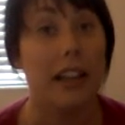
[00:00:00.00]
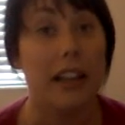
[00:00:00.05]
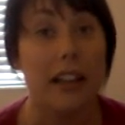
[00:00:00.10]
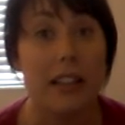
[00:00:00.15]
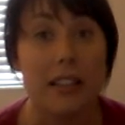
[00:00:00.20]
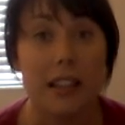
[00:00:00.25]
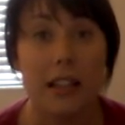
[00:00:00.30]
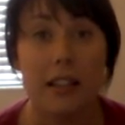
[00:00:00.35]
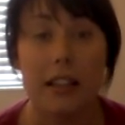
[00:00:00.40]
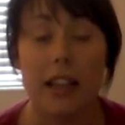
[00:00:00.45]
It
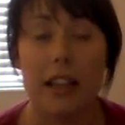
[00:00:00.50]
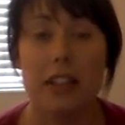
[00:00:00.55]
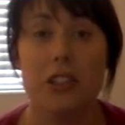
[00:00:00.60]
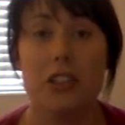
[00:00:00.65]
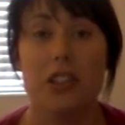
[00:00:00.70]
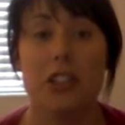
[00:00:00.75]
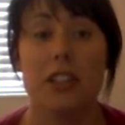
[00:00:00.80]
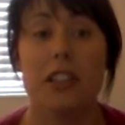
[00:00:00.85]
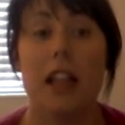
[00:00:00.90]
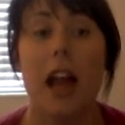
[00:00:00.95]
isn't.
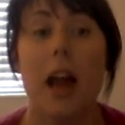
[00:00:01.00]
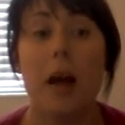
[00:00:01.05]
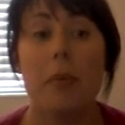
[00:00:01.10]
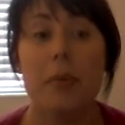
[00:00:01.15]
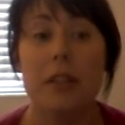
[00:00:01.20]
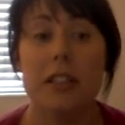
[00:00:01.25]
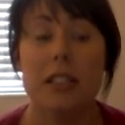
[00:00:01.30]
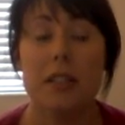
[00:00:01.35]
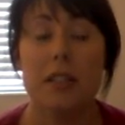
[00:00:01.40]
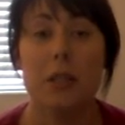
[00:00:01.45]
That just
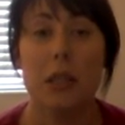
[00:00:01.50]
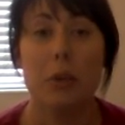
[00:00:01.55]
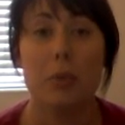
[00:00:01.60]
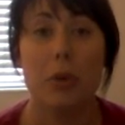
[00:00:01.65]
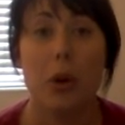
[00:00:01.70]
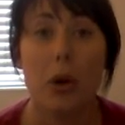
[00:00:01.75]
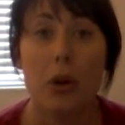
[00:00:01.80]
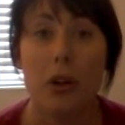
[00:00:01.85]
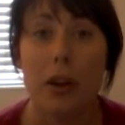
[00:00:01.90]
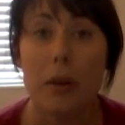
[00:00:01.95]
happens to be the
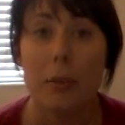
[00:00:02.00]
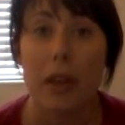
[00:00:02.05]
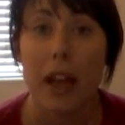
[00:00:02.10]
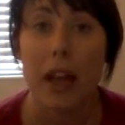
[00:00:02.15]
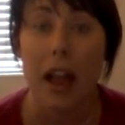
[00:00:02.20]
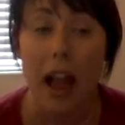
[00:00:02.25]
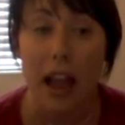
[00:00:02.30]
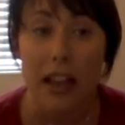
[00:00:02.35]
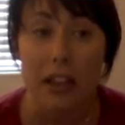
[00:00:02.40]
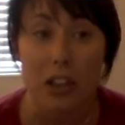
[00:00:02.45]
program
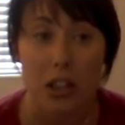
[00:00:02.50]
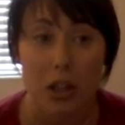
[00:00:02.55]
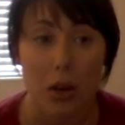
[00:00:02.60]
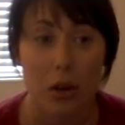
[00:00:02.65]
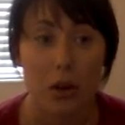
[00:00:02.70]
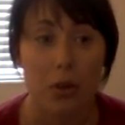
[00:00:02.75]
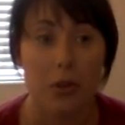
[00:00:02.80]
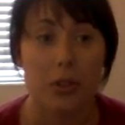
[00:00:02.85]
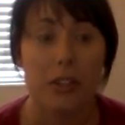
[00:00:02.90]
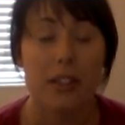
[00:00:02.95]
that I
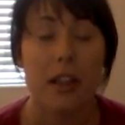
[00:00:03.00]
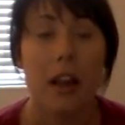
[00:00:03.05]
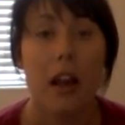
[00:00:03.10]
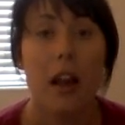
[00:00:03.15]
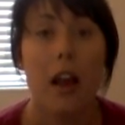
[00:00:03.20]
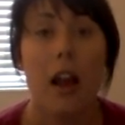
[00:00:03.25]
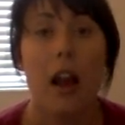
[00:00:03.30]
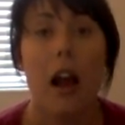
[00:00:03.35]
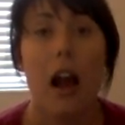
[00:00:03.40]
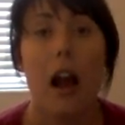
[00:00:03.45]
chose,
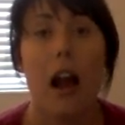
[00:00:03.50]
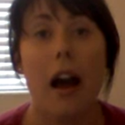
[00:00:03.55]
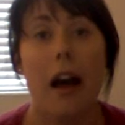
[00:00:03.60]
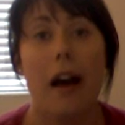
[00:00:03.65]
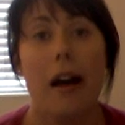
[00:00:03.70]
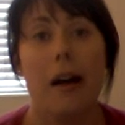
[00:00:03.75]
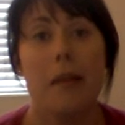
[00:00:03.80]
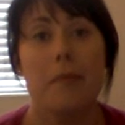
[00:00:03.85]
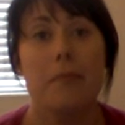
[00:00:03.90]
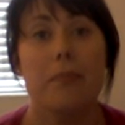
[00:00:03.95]

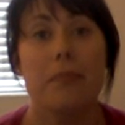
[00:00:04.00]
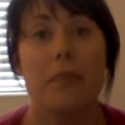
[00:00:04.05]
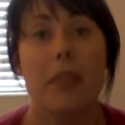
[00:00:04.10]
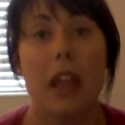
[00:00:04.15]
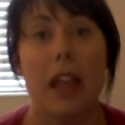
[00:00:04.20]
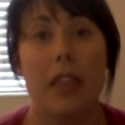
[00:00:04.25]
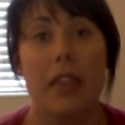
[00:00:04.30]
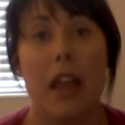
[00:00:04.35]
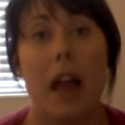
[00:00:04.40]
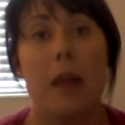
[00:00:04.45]

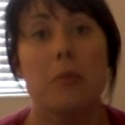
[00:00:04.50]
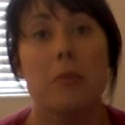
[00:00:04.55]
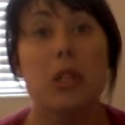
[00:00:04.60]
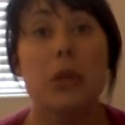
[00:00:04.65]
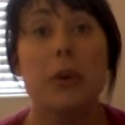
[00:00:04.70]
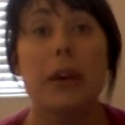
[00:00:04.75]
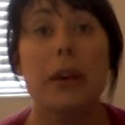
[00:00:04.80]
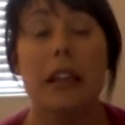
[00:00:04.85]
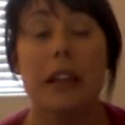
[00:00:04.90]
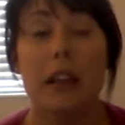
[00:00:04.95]
and I'm
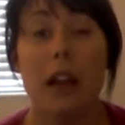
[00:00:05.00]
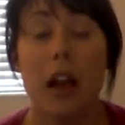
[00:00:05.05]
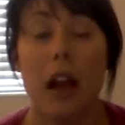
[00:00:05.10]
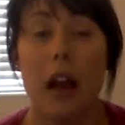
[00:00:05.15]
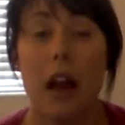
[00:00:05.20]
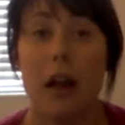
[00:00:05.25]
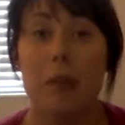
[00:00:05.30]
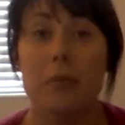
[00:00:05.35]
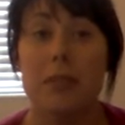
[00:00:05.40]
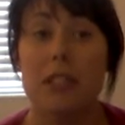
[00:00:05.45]
doing
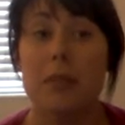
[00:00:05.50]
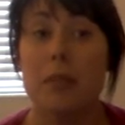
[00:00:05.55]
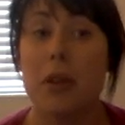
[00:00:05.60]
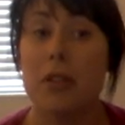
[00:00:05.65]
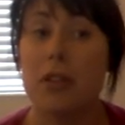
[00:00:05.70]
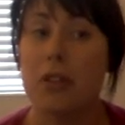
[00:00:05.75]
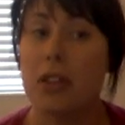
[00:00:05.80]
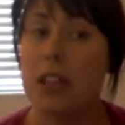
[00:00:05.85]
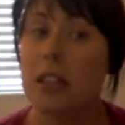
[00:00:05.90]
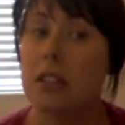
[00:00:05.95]
some
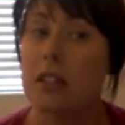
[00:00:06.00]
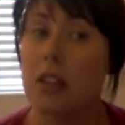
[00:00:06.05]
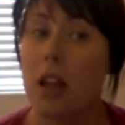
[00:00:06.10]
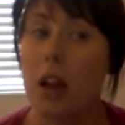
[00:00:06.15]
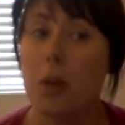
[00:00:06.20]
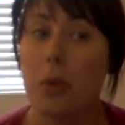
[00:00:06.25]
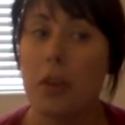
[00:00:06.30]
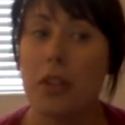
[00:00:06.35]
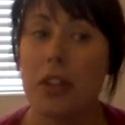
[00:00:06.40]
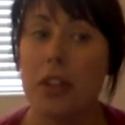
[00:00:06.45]
other things
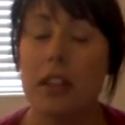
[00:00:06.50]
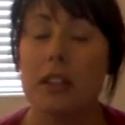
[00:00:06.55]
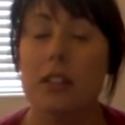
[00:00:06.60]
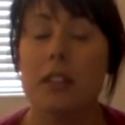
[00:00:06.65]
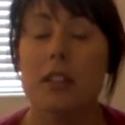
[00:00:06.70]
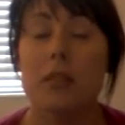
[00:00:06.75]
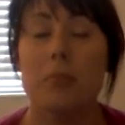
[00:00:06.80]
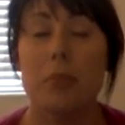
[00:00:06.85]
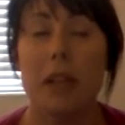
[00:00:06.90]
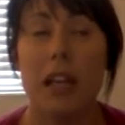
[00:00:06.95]
along with it
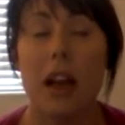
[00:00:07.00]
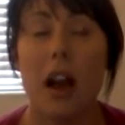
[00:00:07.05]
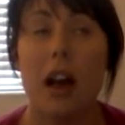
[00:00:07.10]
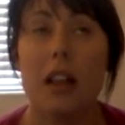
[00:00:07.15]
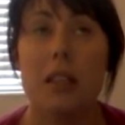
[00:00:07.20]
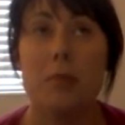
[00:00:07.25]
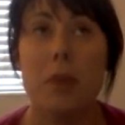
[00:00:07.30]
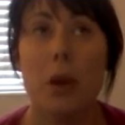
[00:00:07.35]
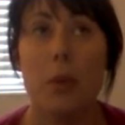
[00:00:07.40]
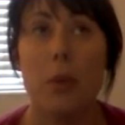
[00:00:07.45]

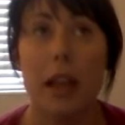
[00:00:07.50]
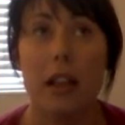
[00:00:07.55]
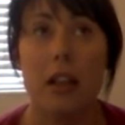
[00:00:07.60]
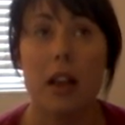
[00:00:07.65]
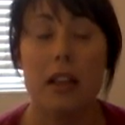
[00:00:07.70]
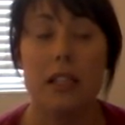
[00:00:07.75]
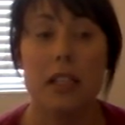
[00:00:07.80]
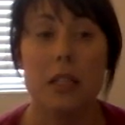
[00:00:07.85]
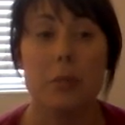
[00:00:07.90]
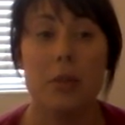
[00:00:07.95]
because my
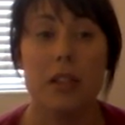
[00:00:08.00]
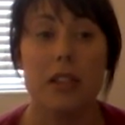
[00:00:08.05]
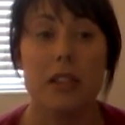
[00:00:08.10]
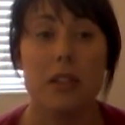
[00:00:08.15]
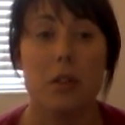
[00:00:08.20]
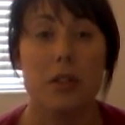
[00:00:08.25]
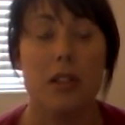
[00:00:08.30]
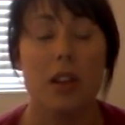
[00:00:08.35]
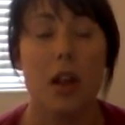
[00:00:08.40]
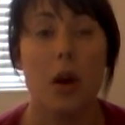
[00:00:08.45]
weight loss has been
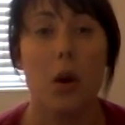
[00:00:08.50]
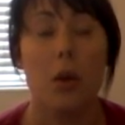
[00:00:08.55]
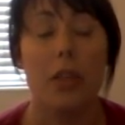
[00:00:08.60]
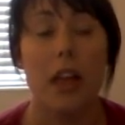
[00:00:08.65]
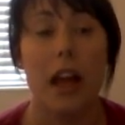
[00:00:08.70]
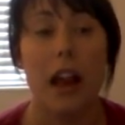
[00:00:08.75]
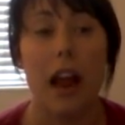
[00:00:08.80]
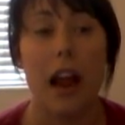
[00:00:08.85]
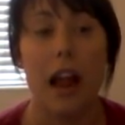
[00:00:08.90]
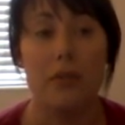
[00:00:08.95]
so
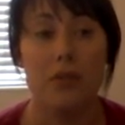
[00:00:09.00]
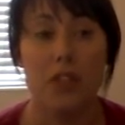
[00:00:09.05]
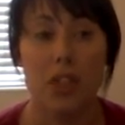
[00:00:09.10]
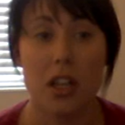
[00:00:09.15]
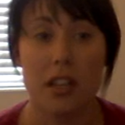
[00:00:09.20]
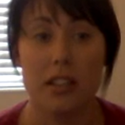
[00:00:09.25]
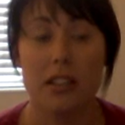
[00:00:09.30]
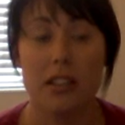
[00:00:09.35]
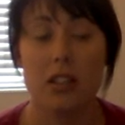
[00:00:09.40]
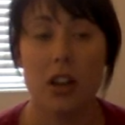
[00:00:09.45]
slow that I
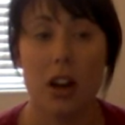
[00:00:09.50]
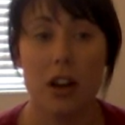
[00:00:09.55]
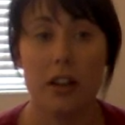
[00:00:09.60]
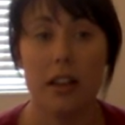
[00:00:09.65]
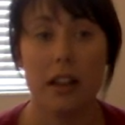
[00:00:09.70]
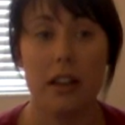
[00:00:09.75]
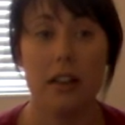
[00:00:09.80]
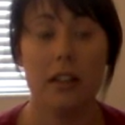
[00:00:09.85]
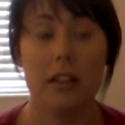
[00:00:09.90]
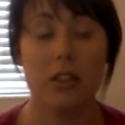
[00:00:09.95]
just
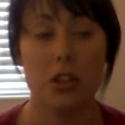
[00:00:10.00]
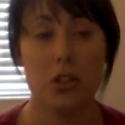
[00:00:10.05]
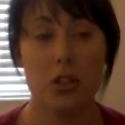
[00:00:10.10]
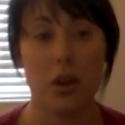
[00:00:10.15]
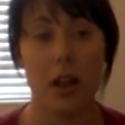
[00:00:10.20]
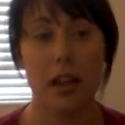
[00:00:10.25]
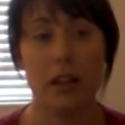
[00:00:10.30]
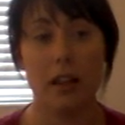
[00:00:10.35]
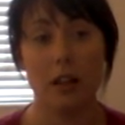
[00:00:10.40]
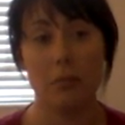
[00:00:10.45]
started to
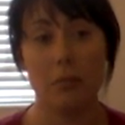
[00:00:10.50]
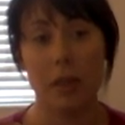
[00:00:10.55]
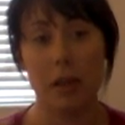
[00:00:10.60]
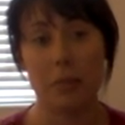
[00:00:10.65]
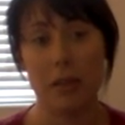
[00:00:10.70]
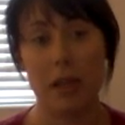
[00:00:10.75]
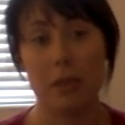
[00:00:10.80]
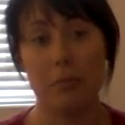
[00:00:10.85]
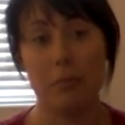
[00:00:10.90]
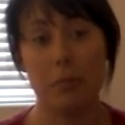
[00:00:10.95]
try to
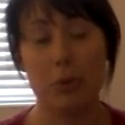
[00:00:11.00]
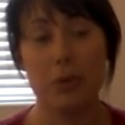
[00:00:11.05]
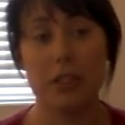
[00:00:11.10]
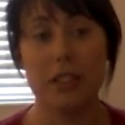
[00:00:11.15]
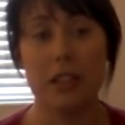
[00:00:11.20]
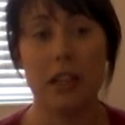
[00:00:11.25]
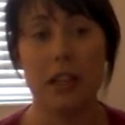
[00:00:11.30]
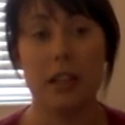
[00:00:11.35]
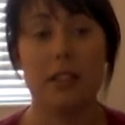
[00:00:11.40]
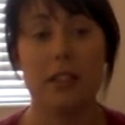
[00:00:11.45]
maybe
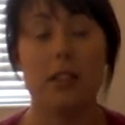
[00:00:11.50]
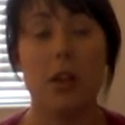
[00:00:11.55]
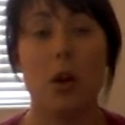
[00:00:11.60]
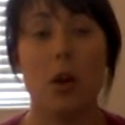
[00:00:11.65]
boost it.